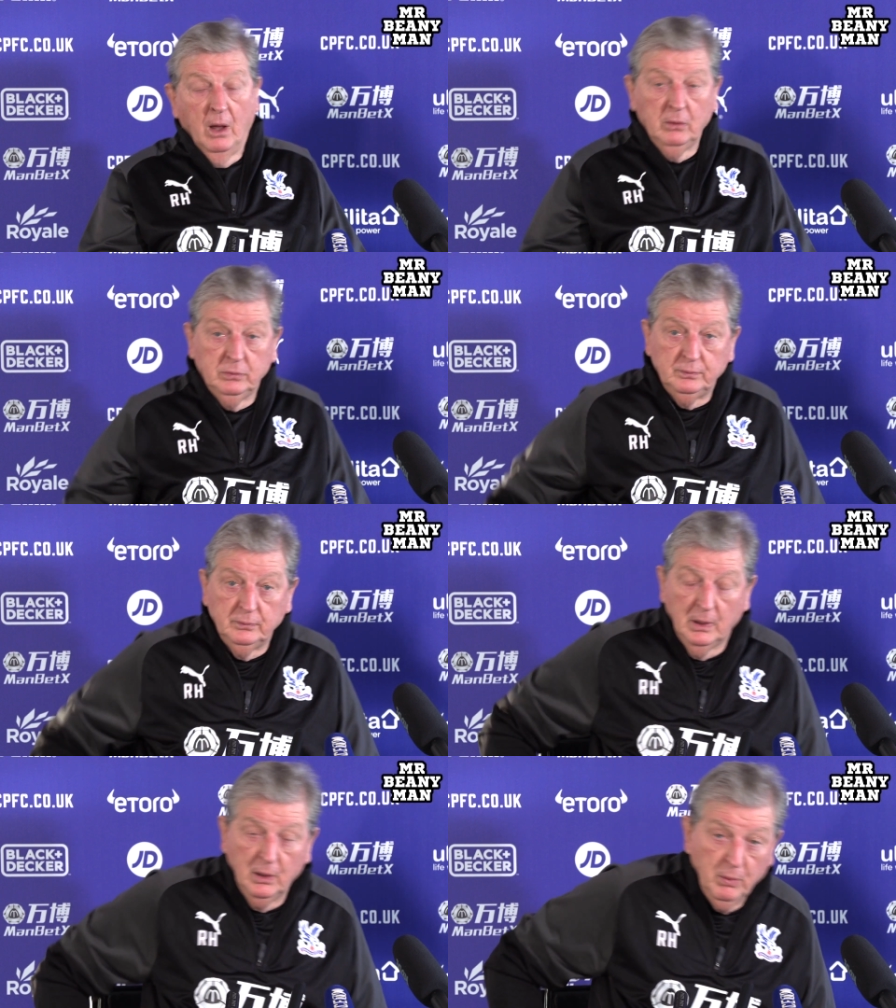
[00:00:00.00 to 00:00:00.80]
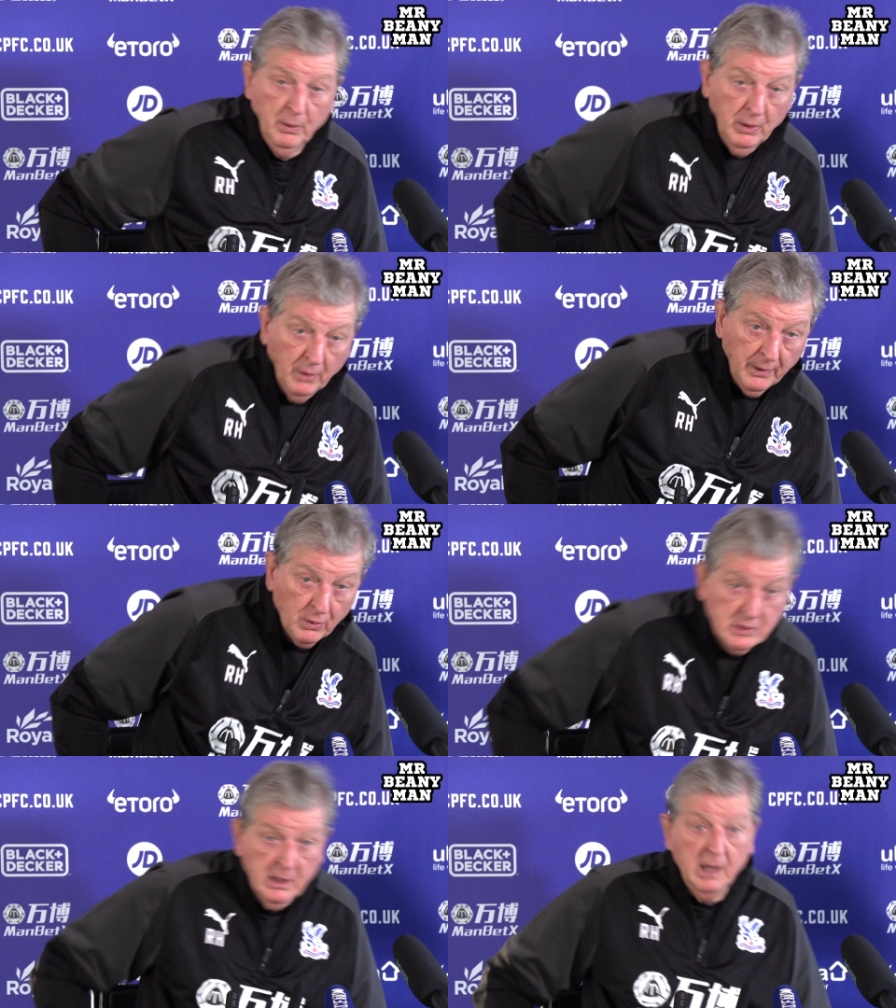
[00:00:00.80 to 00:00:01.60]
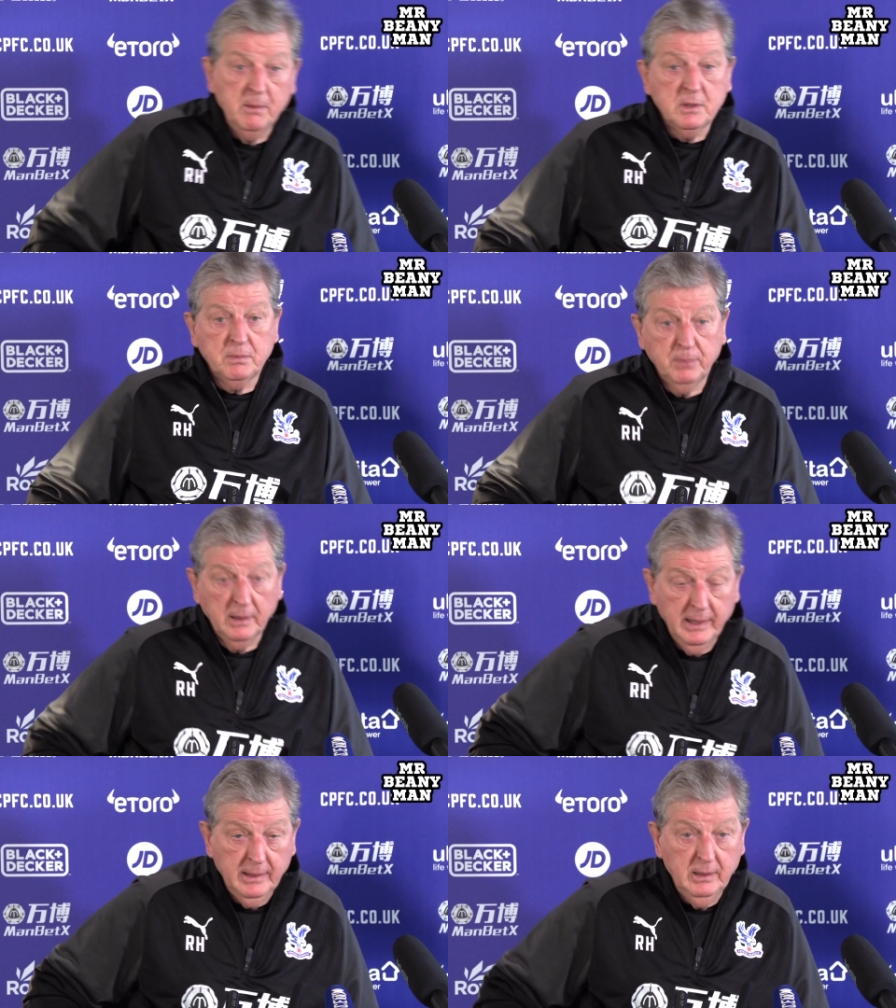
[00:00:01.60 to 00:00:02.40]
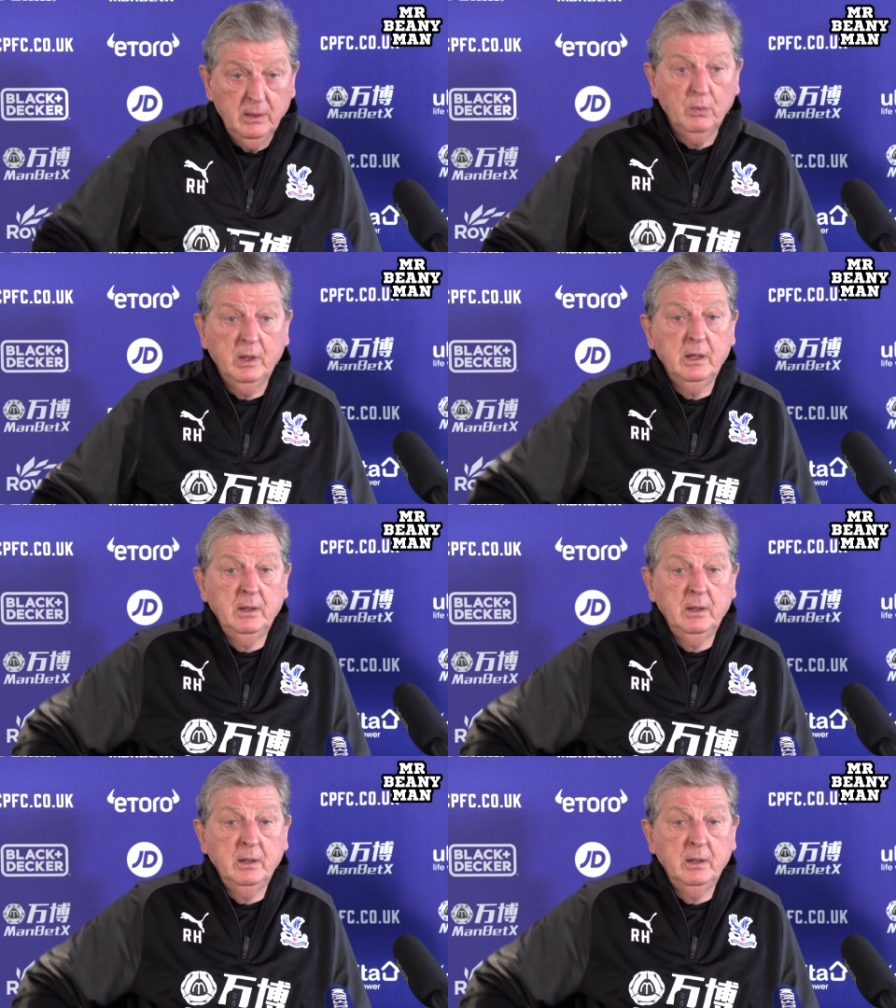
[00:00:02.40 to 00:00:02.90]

No, no, well, we got those games played, didn't we?